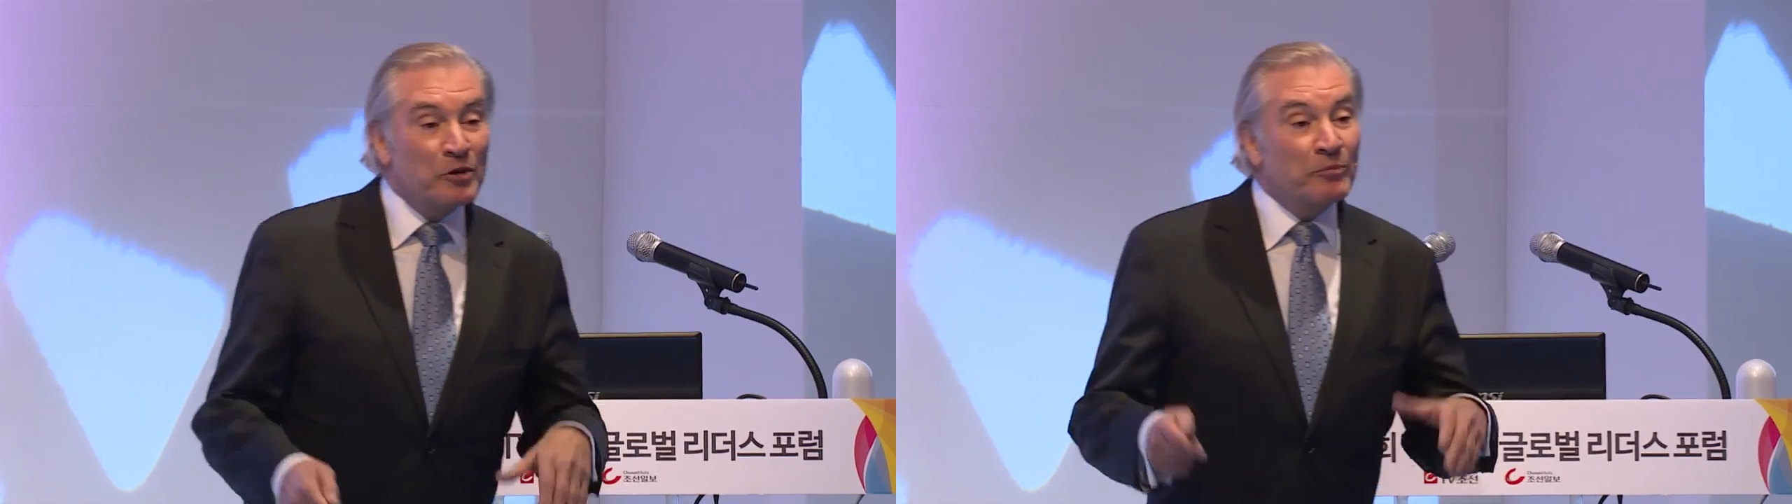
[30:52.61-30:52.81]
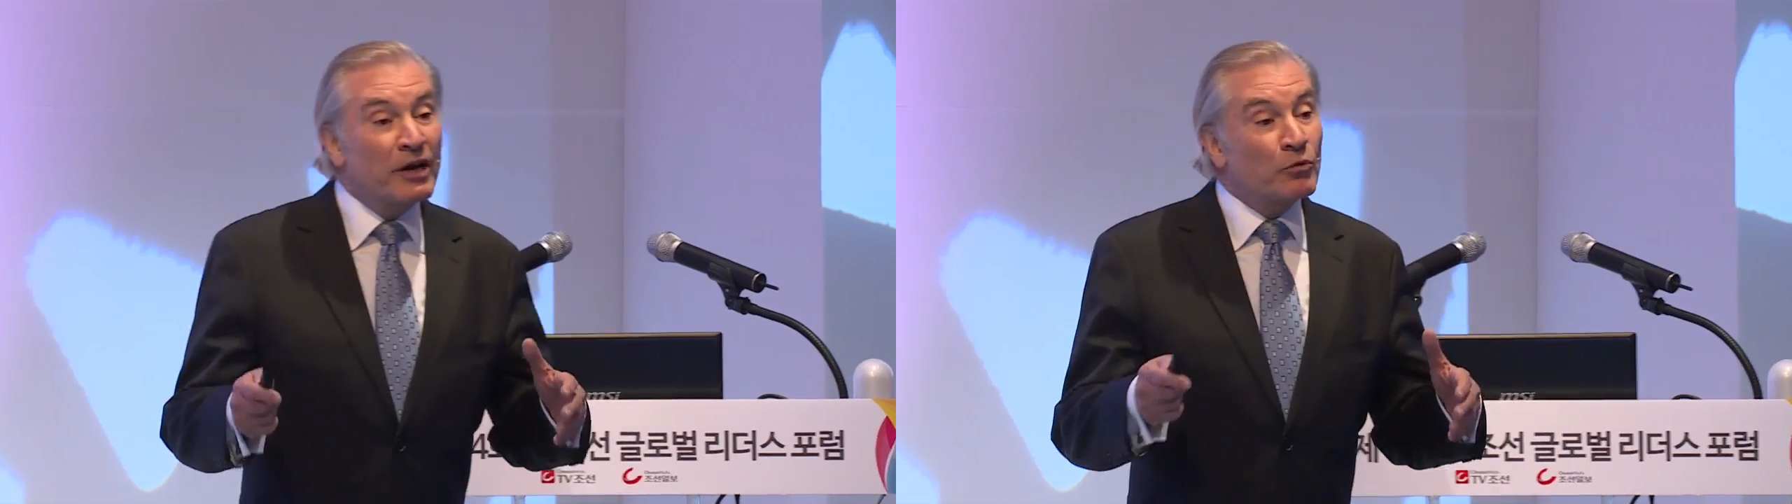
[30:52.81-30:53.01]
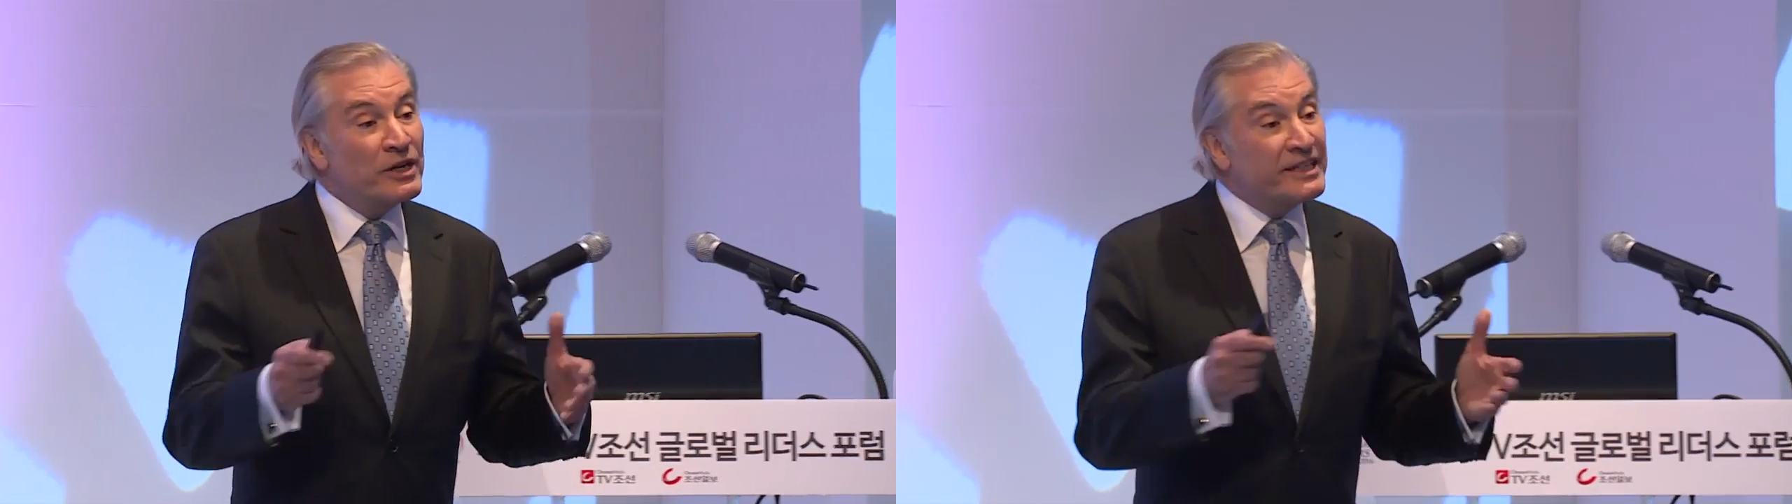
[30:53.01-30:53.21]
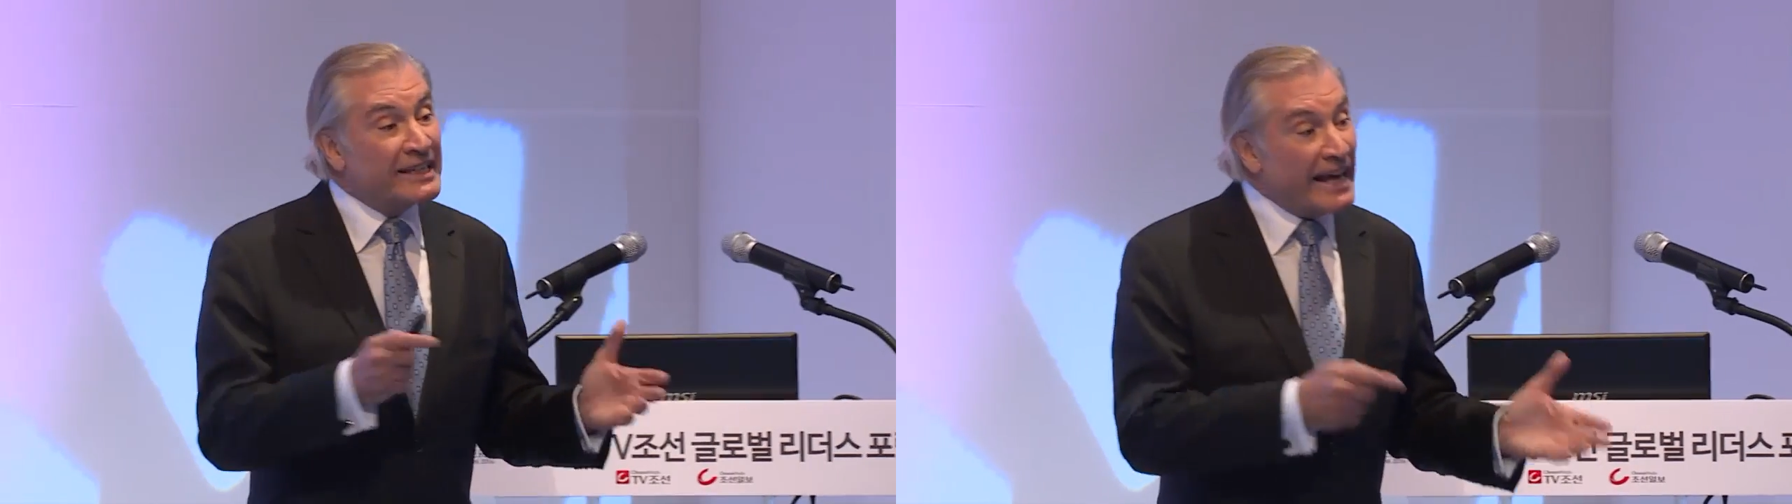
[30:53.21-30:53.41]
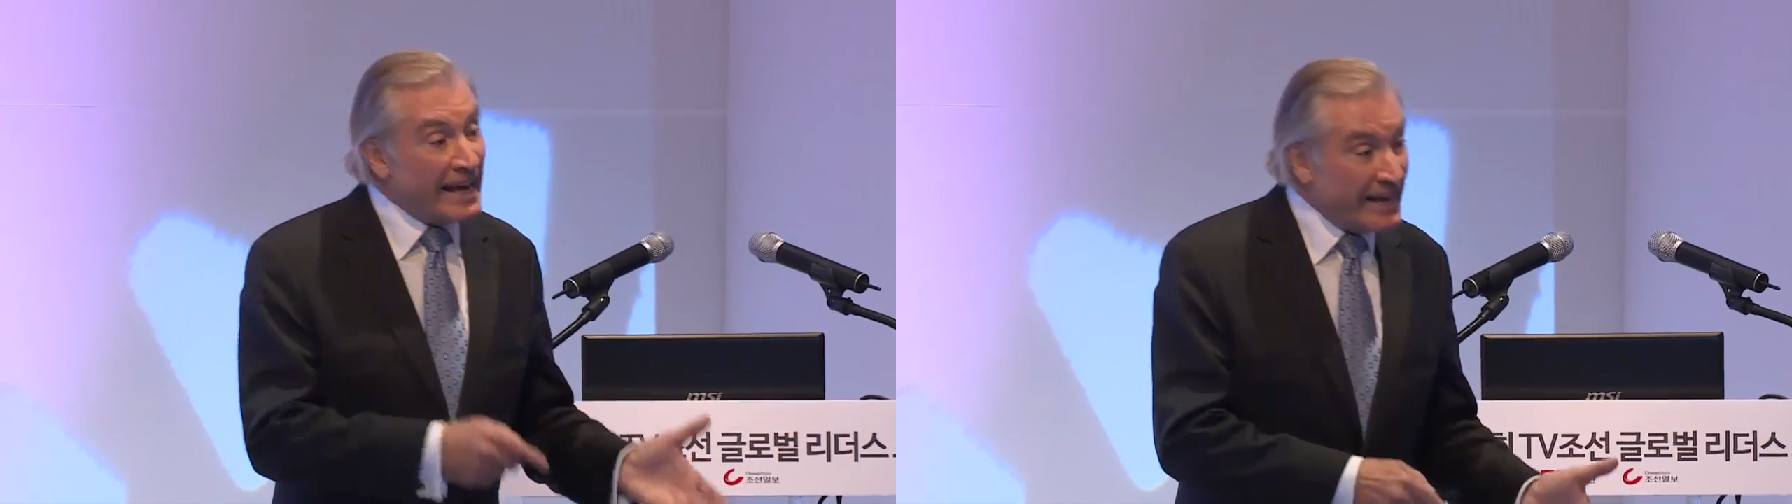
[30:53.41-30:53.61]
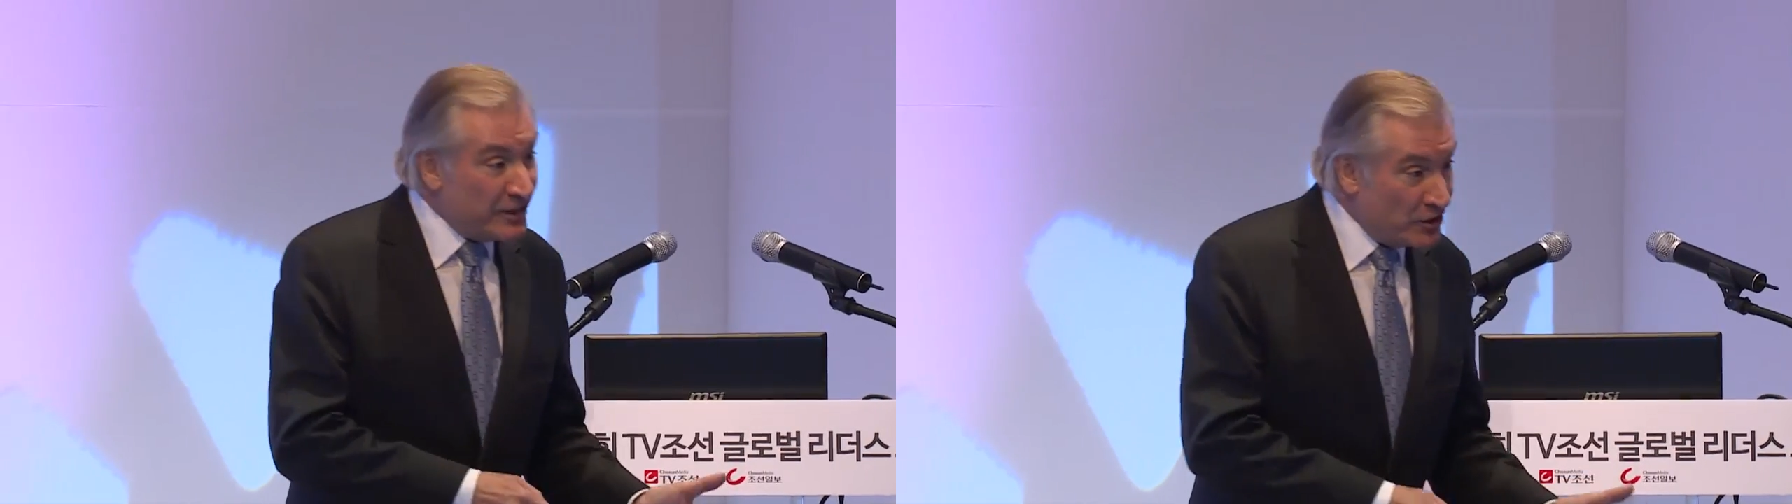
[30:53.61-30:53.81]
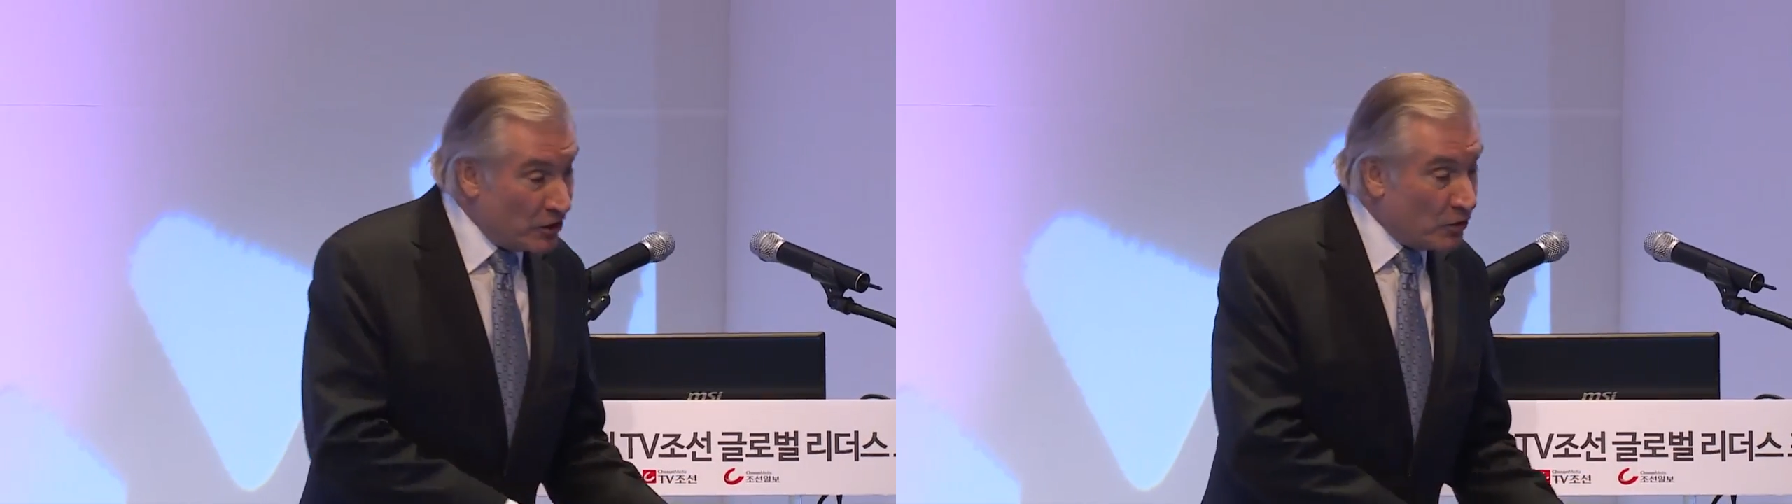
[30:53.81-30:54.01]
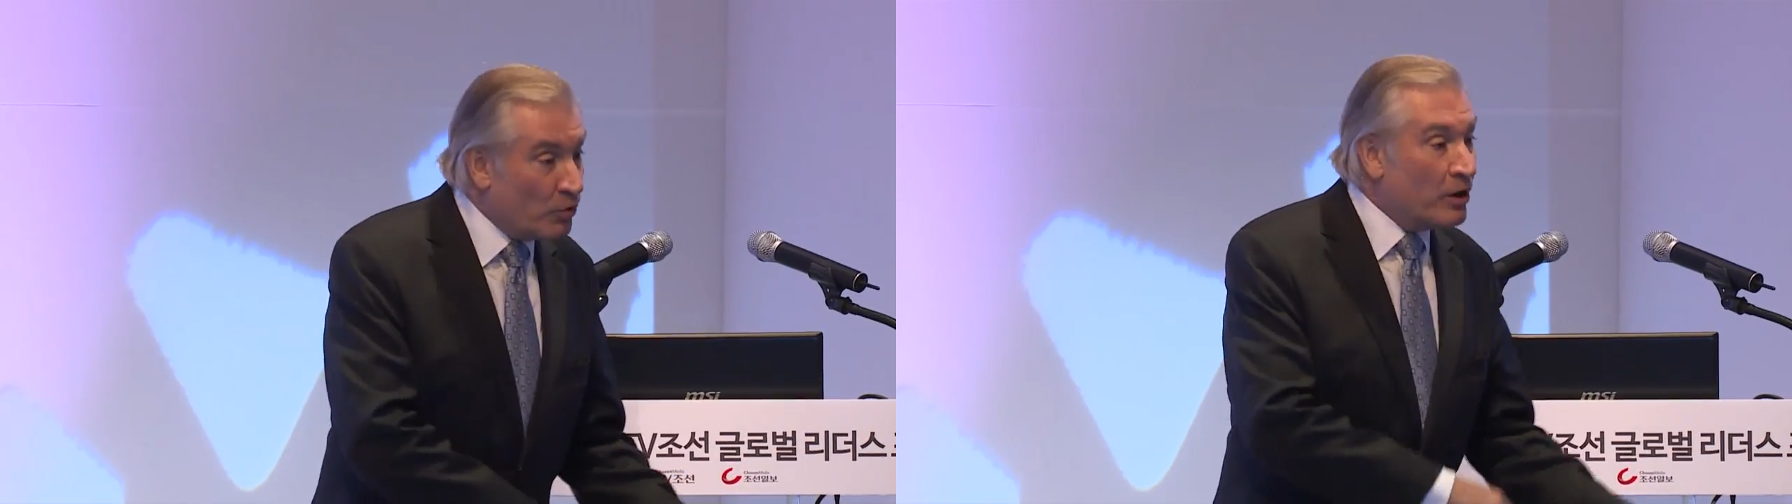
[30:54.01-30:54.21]
But we can
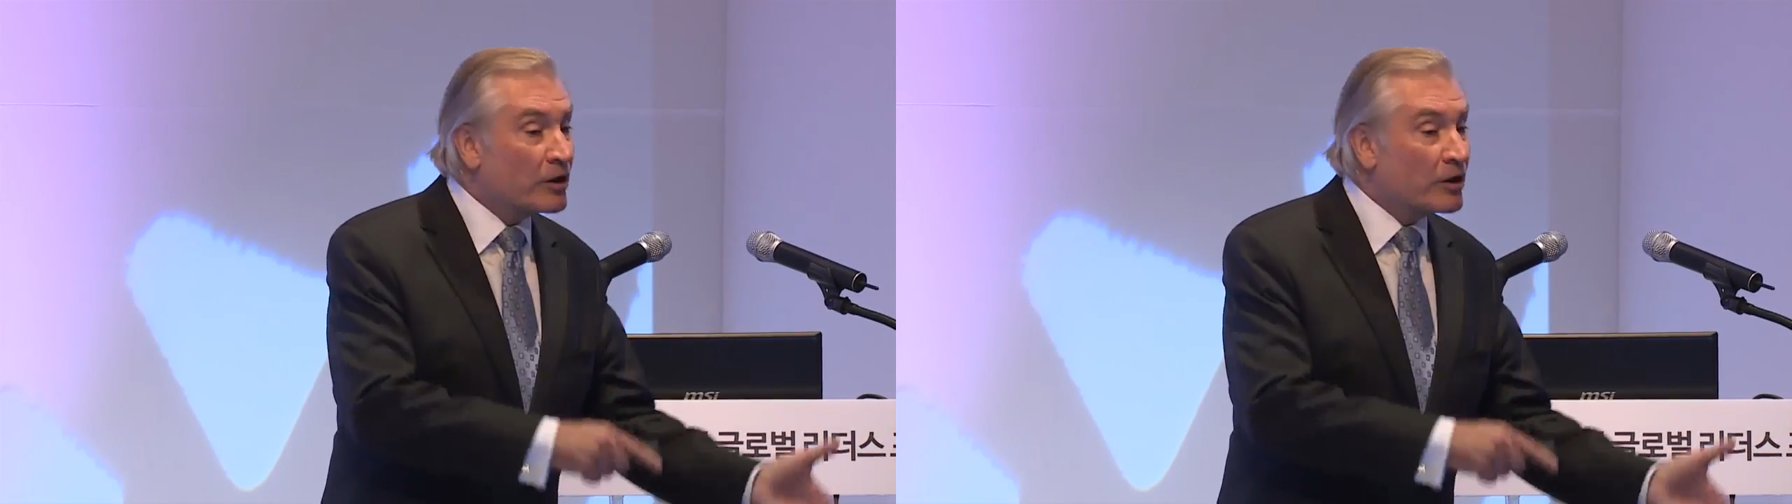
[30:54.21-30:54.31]
know what